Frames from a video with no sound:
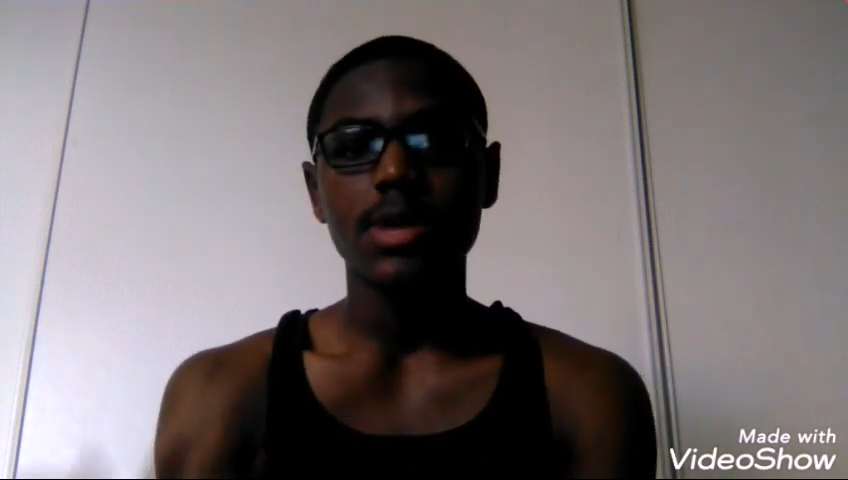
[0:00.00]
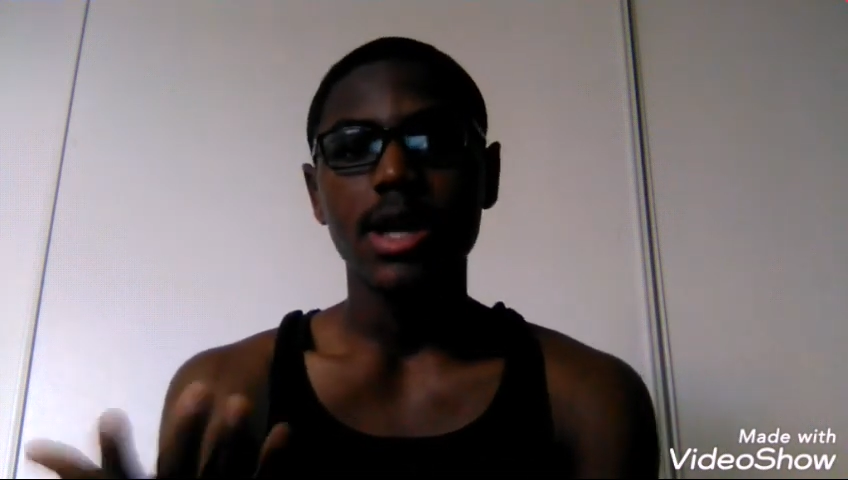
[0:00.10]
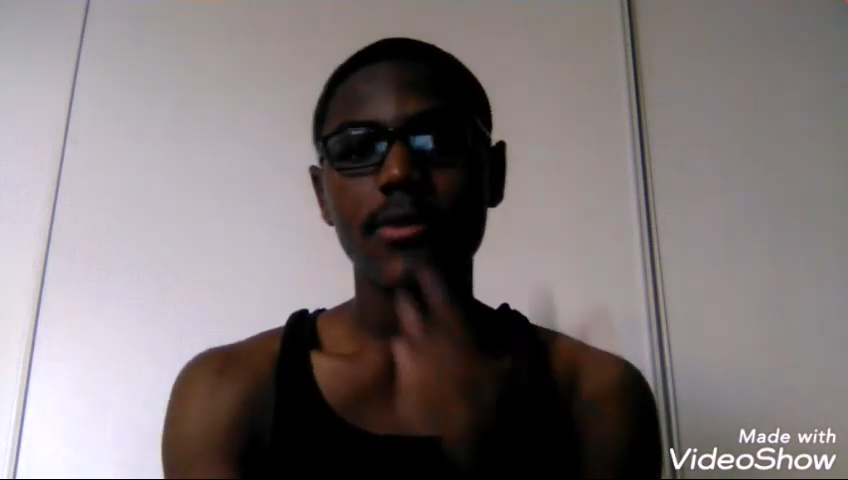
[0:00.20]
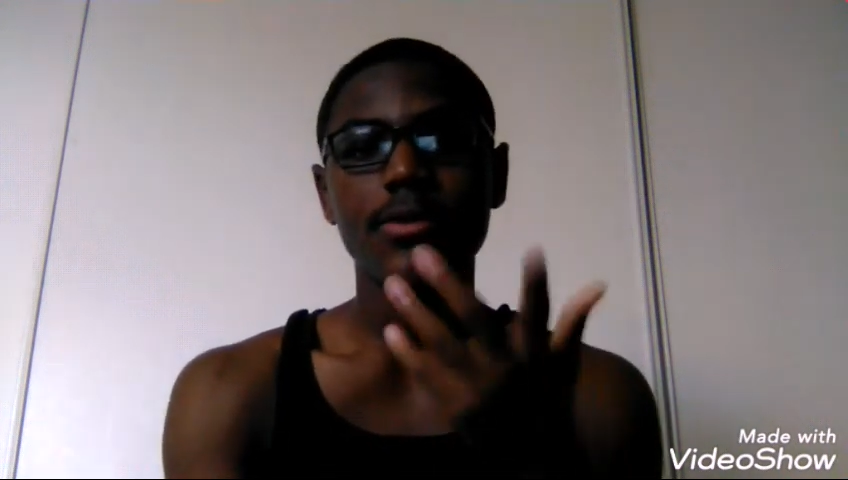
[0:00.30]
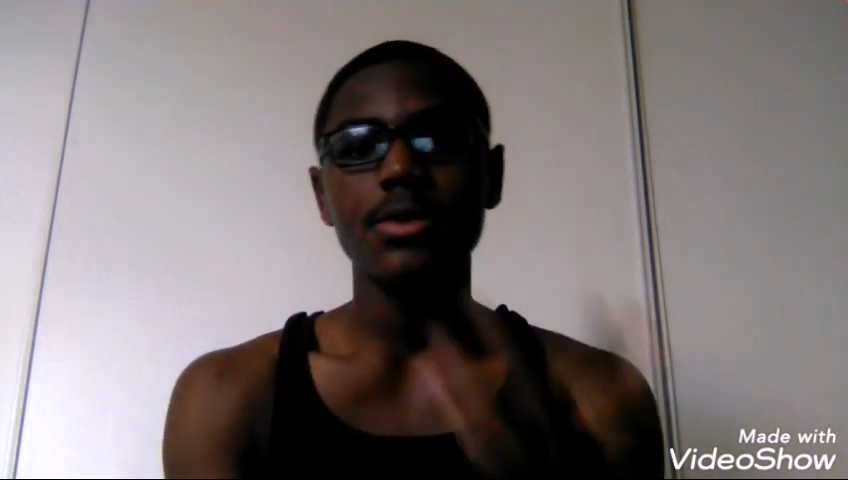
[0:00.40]
But
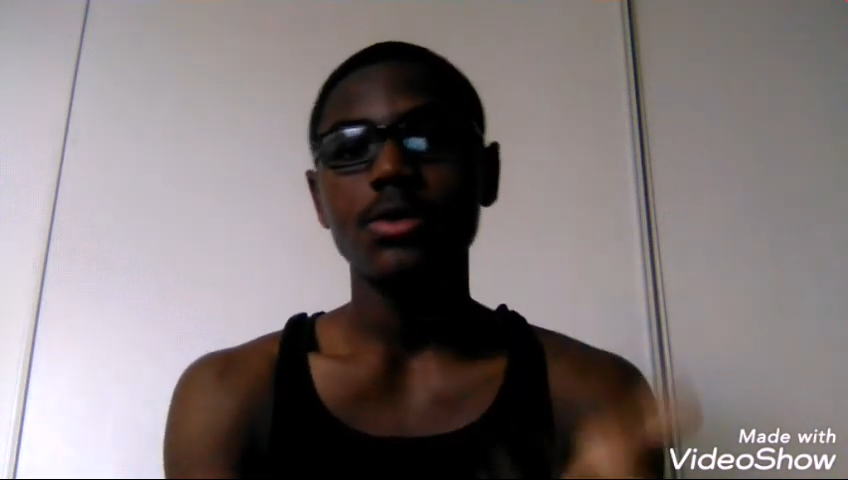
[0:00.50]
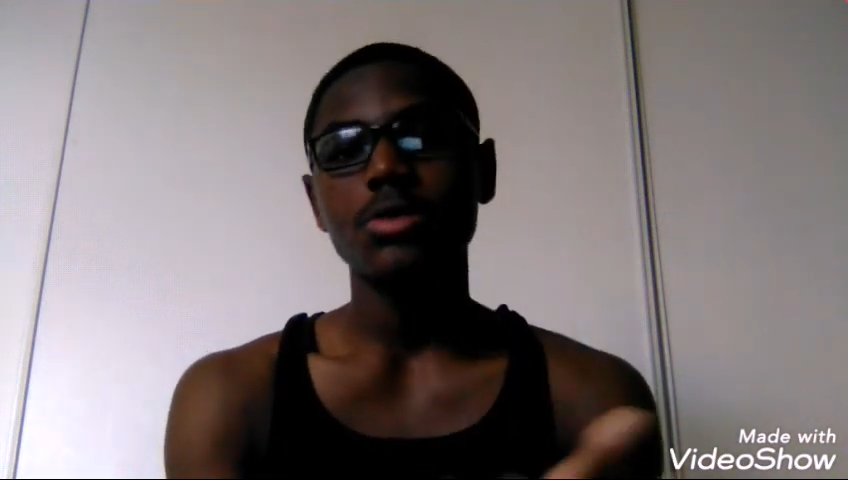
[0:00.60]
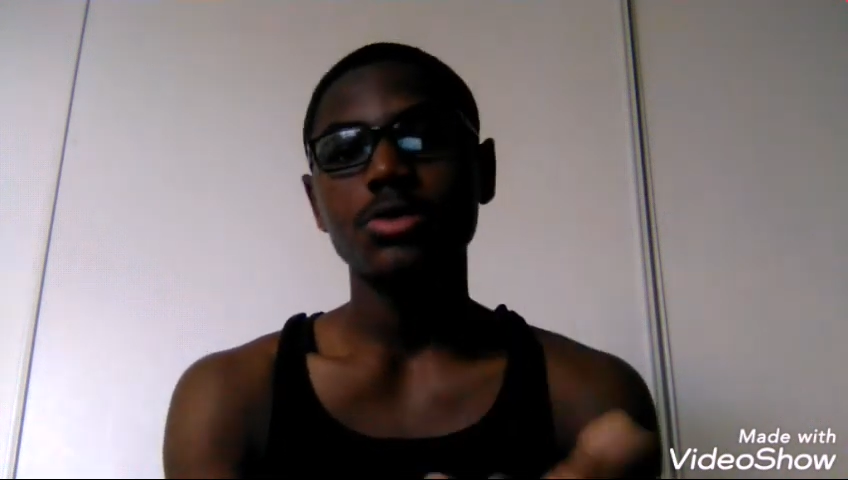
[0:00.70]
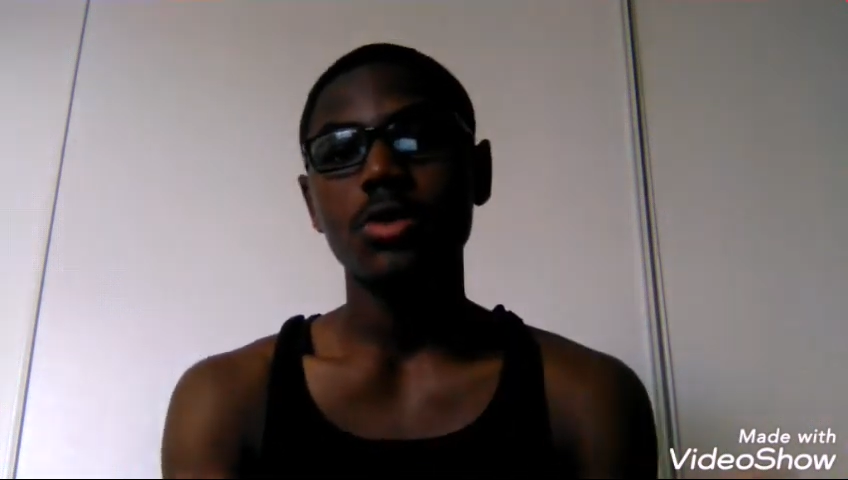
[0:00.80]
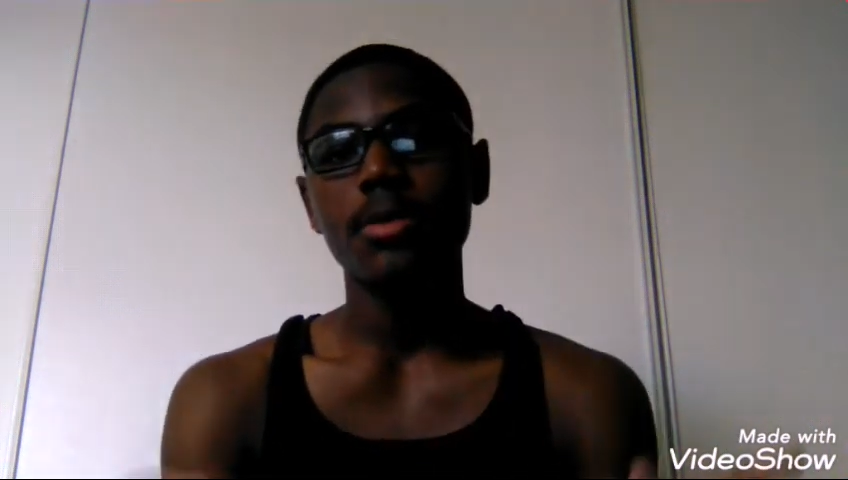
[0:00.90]
guys, if you do
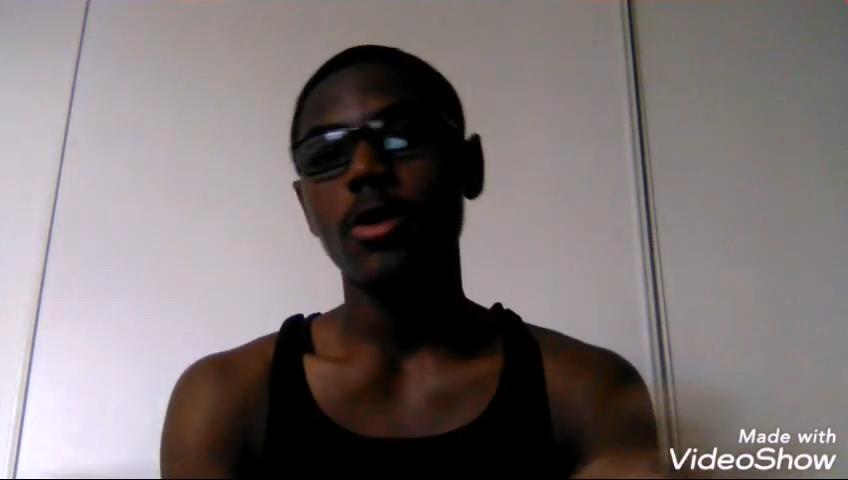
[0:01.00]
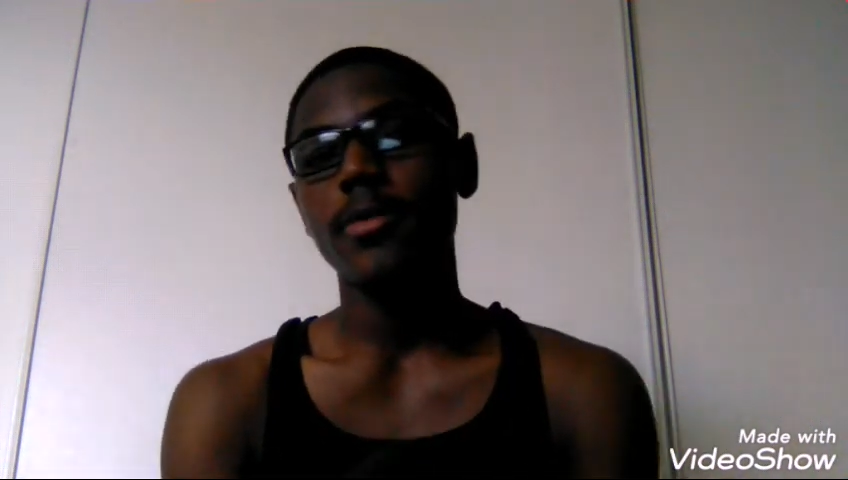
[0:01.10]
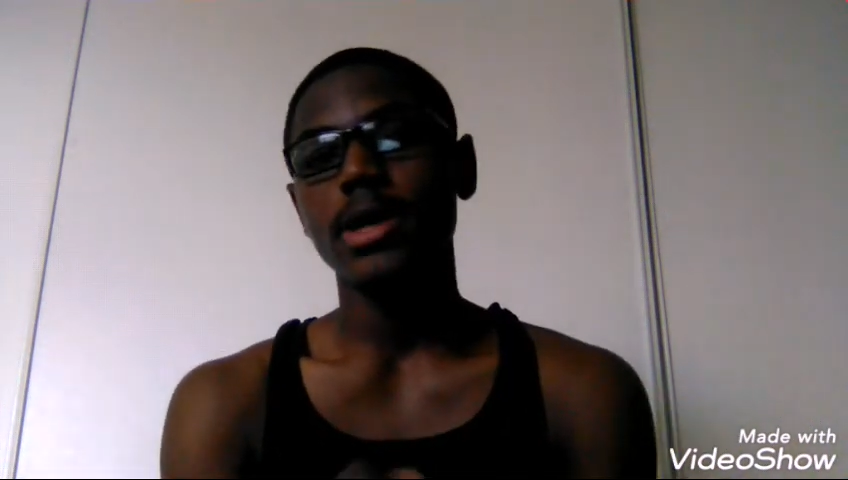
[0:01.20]
enjoy both,